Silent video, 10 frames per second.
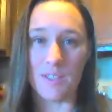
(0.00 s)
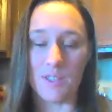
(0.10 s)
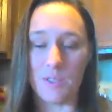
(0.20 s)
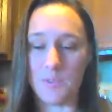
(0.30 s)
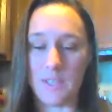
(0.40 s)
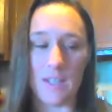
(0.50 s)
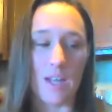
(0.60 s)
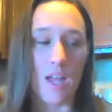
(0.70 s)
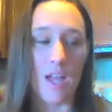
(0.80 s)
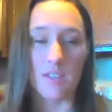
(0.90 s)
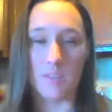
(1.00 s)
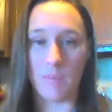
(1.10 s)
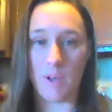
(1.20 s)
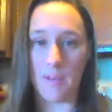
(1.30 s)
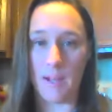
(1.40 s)
using some
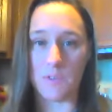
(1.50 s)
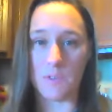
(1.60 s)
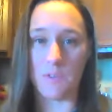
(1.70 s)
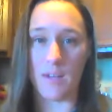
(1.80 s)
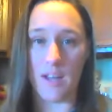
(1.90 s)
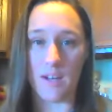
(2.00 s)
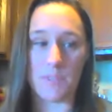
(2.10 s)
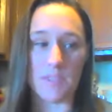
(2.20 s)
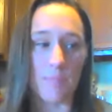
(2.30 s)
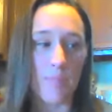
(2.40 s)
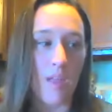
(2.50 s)
common household items.